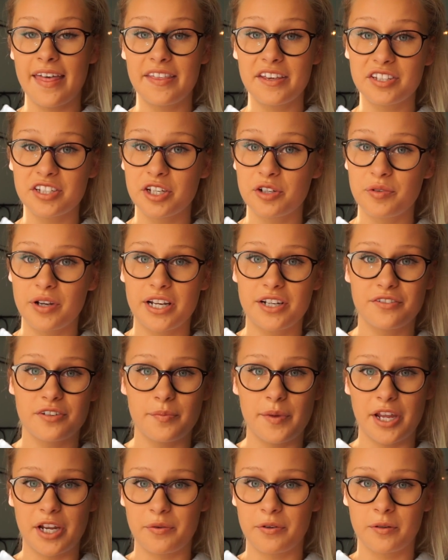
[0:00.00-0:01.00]
This could range
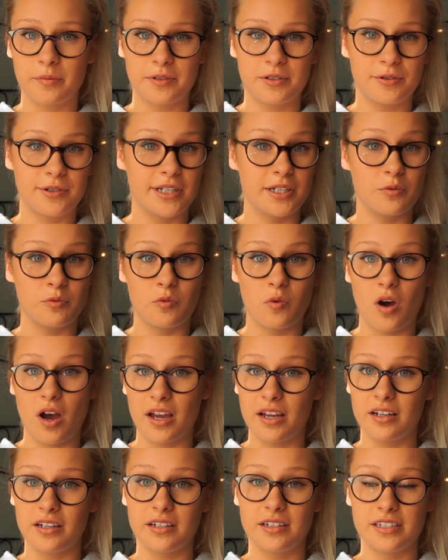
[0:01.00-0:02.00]
from anywhere between
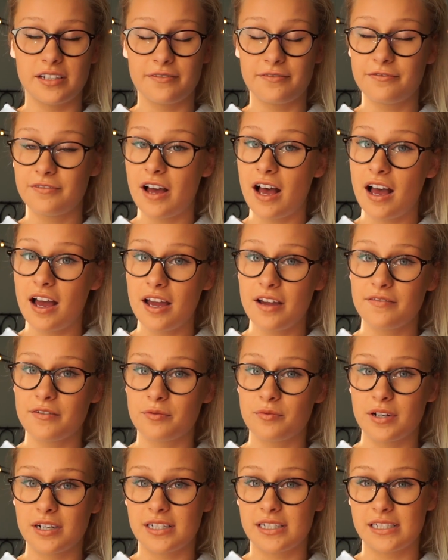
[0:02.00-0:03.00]
1 to 5
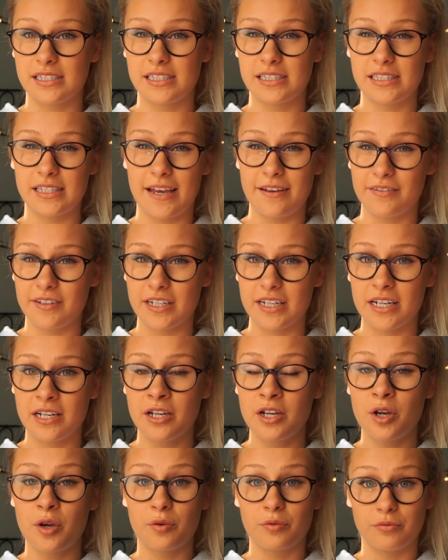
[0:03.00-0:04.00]
or 1 to 7
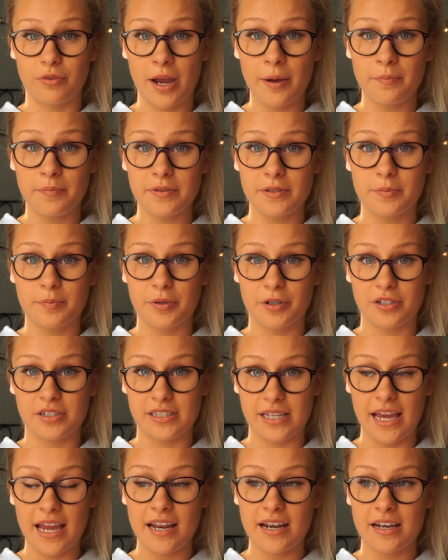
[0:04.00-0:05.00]
reps per
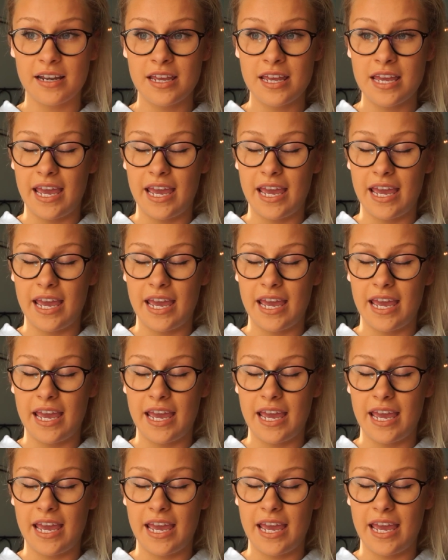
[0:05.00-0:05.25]
set,